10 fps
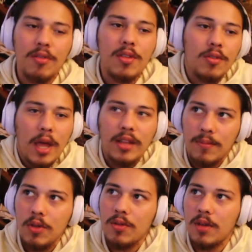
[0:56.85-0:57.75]
I would still like
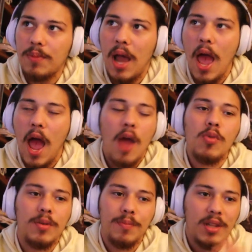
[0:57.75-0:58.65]
the music, but I
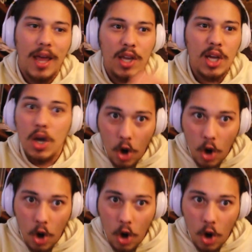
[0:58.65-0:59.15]
wouldn't be like,